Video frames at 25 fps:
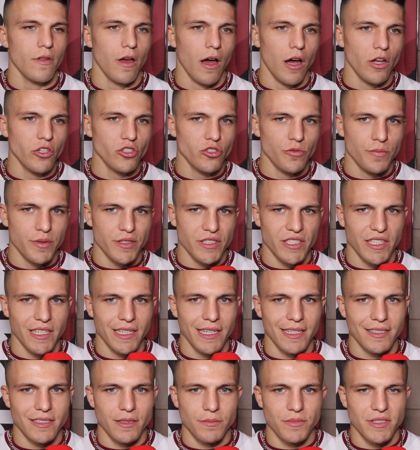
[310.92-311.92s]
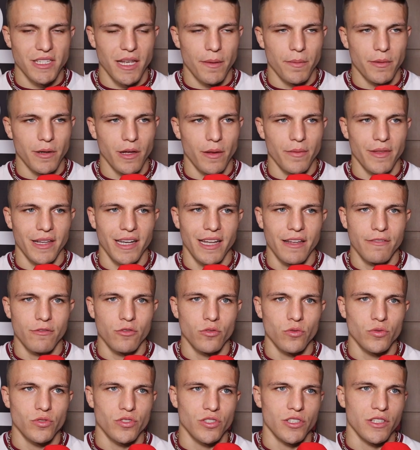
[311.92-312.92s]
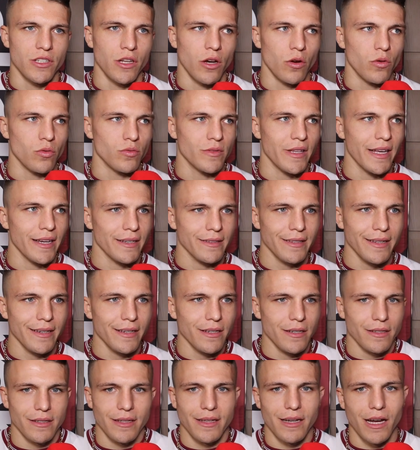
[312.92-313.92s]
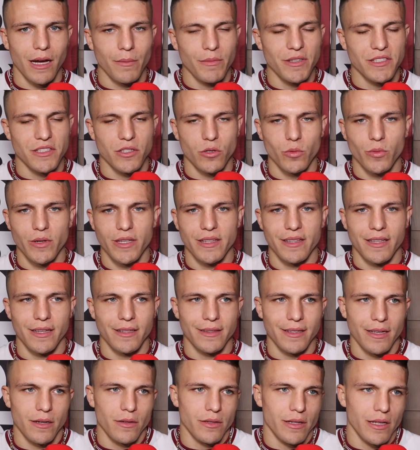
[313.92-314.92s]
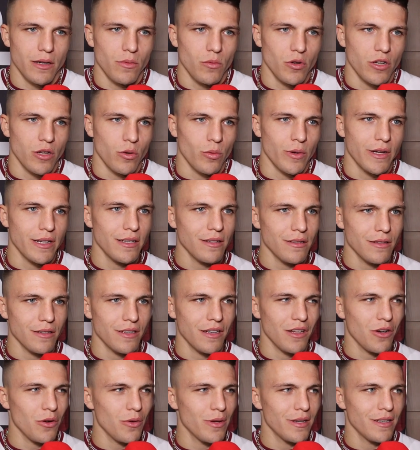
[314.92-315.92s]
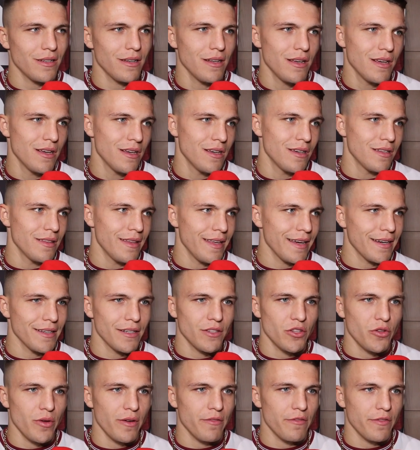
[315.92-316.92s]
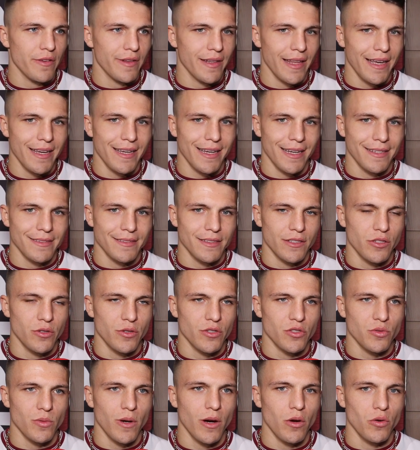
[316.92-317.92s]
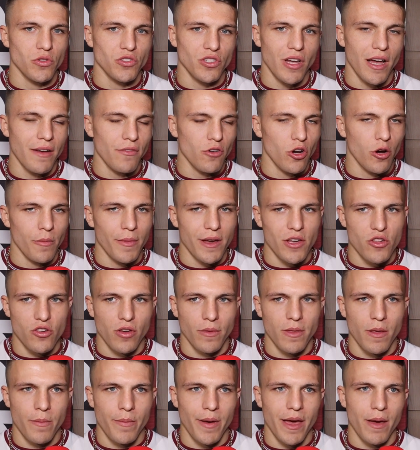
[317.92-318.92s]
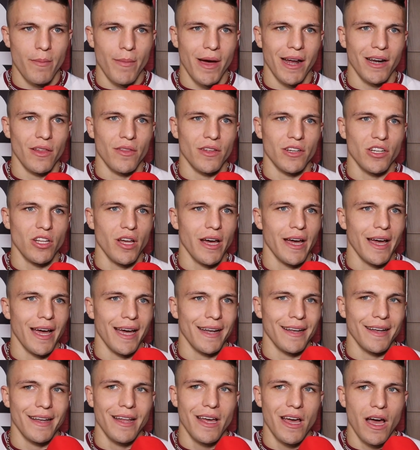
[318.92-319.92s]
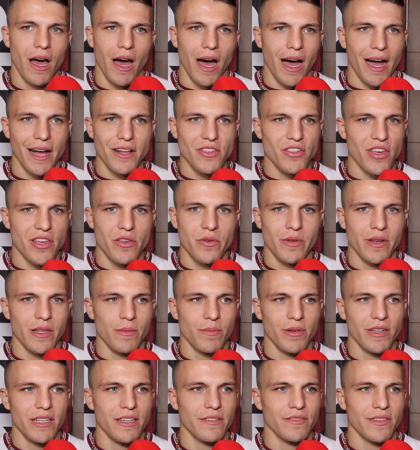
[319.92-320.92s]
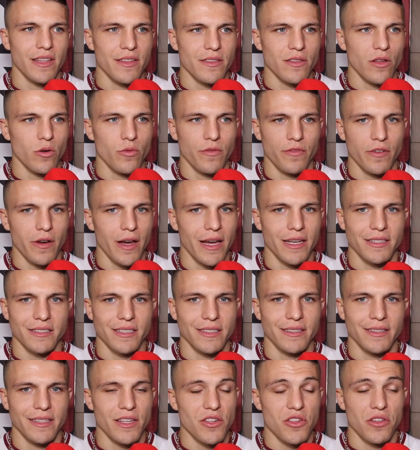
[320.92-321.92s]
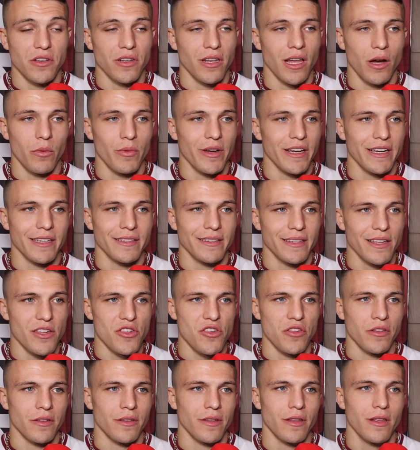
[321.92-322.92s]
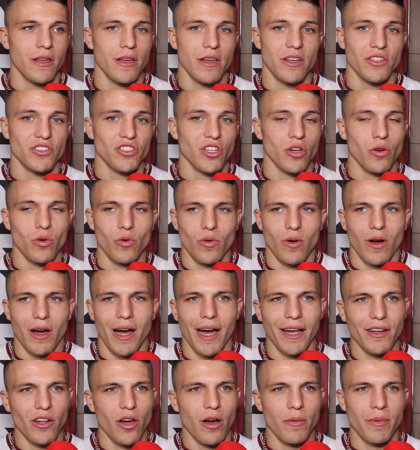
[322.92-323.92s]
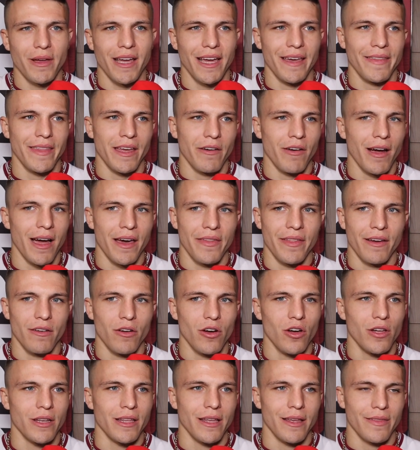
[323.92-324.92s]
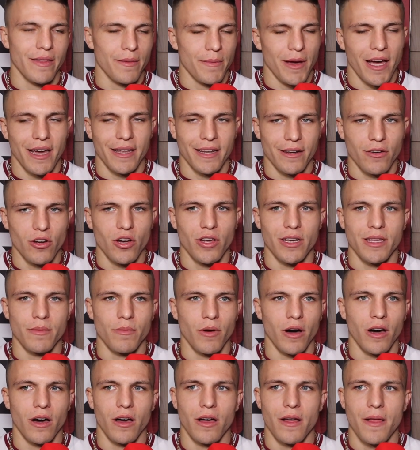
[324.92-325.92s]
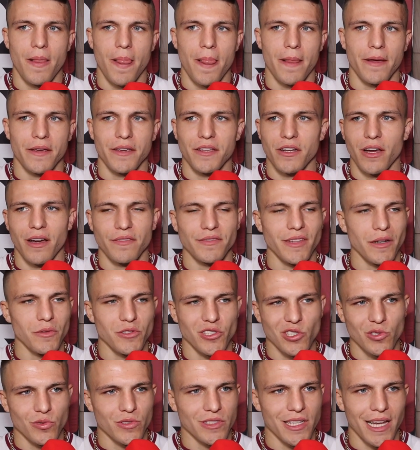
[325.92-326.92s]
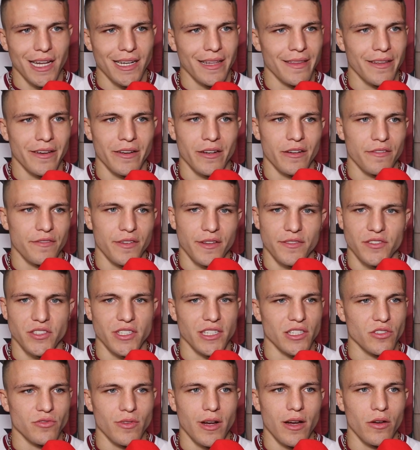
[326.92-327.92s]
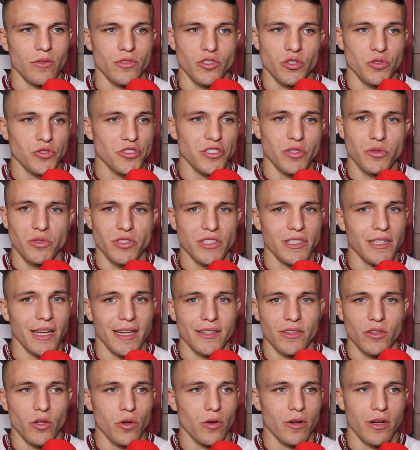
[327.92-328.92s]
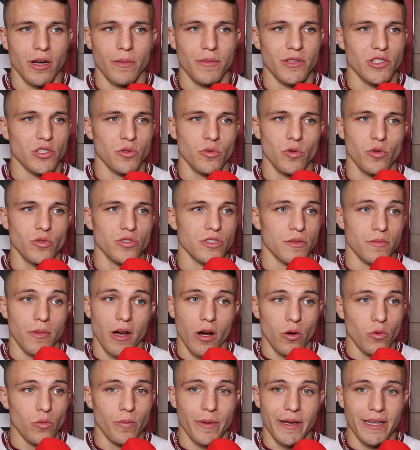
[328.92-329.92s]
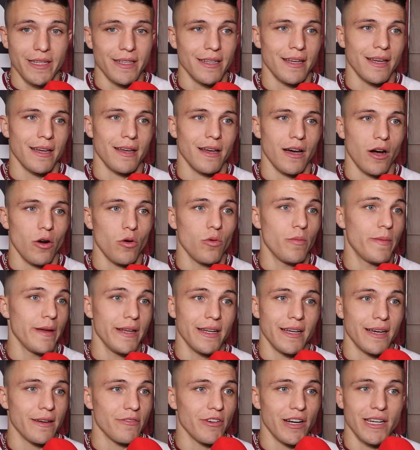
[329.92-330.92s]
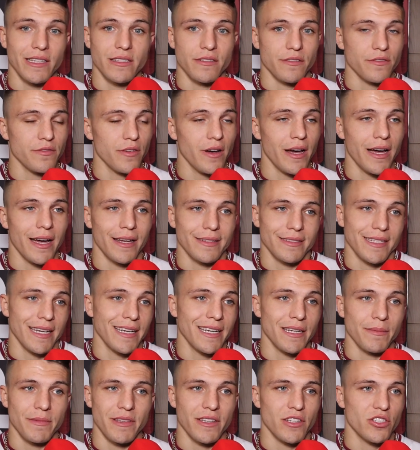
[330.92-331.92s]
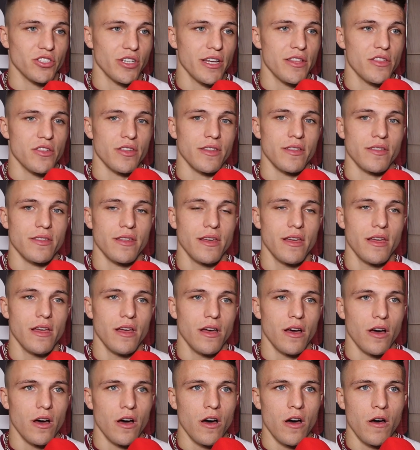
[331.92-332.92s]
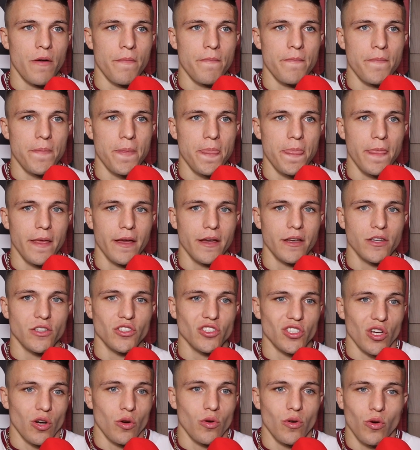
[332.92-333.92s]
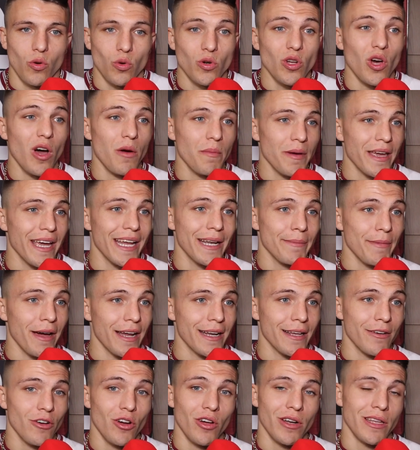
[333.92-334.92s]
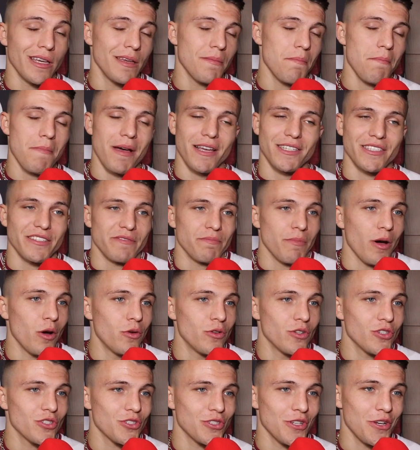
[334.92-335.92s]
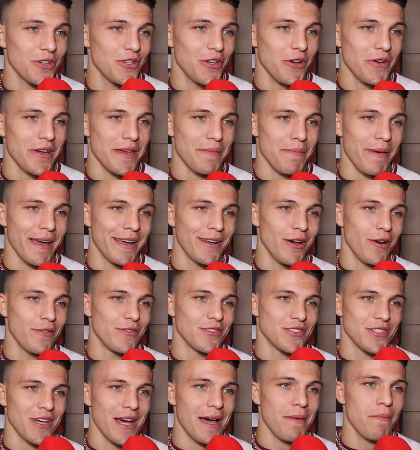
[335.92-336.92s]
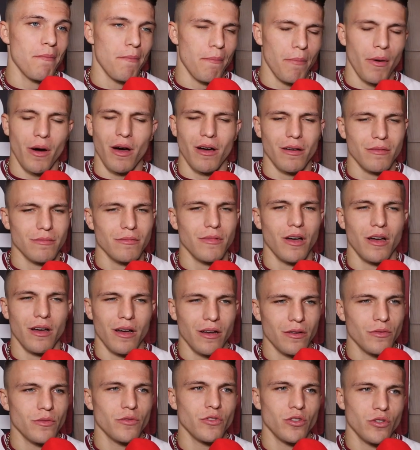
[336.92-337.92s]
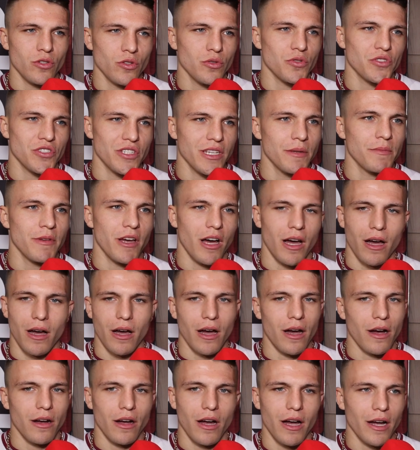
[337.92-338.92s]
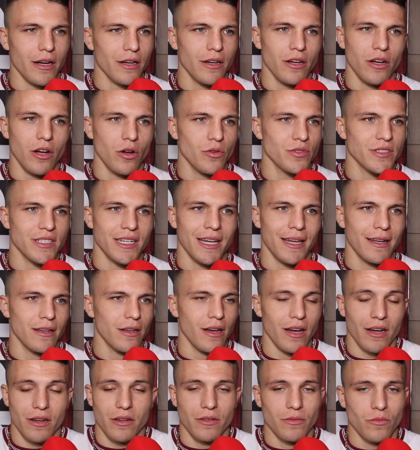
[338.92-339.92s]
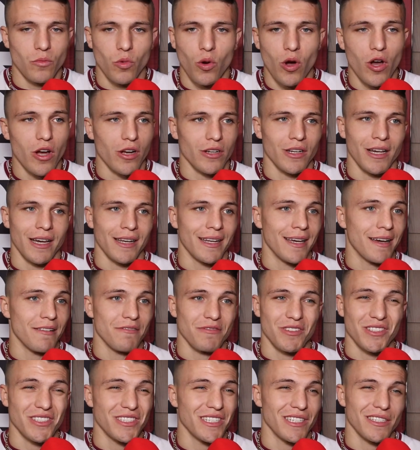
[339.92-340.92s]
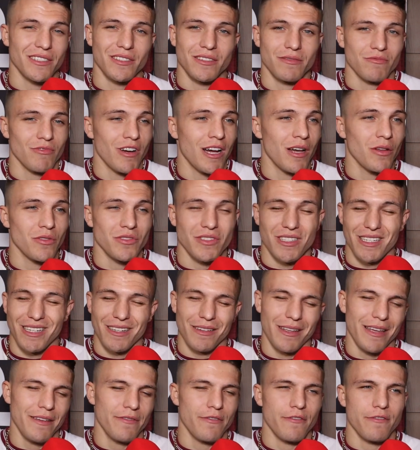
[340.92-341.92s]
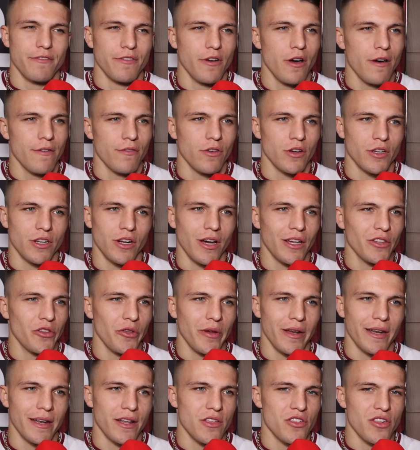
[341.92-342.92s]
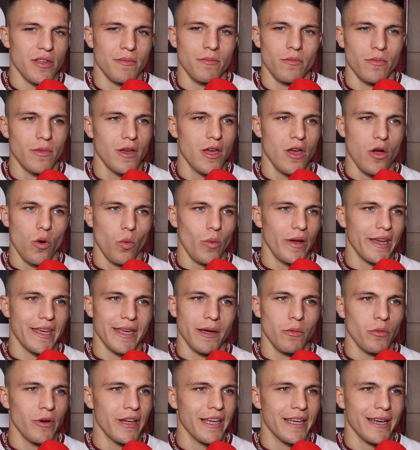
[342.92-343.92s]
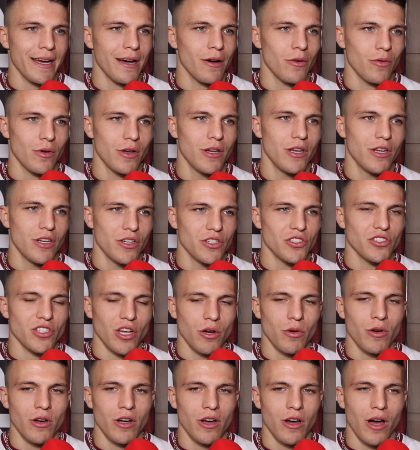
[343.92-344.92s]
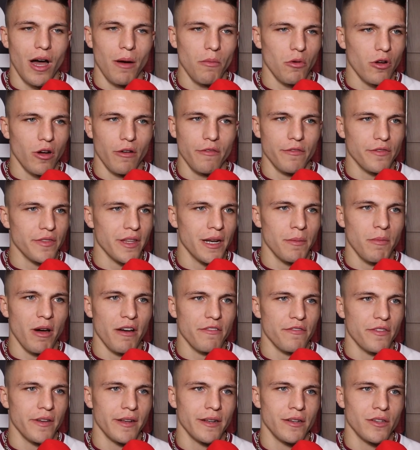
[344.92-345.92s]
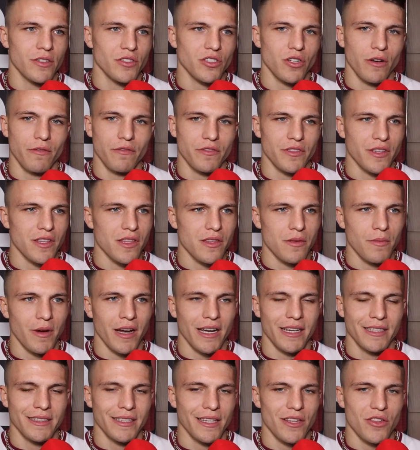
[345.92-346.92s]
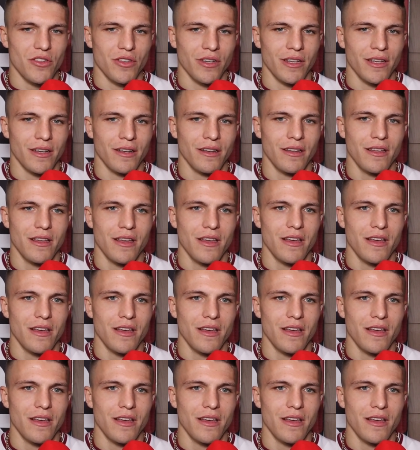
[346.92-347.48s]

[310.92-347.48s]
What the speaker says: 100%. As I'm stepping up the levels, they're coming to win. They want to win, and they're going to do everything they can to do as well. So I've got to make sure I'm the better man of the night. And I genuinely believe there's no fighters conditioned like we're conditioned. So I know I'm getting them out of there early. But if they were still standing there in the fifth, sixth round, you'll still see that dog coming towards them. I will be there. I will be there, ready to fight and take them in the trenches. So although I'm getting them out there early, massive bonus. You don't get paid overtime, but you'll see me. I can go to that. I can work like that for 6 rounds, even further. I do it in the gym week in, week out. So I'm confident in my fitness, confidence in my conditioning.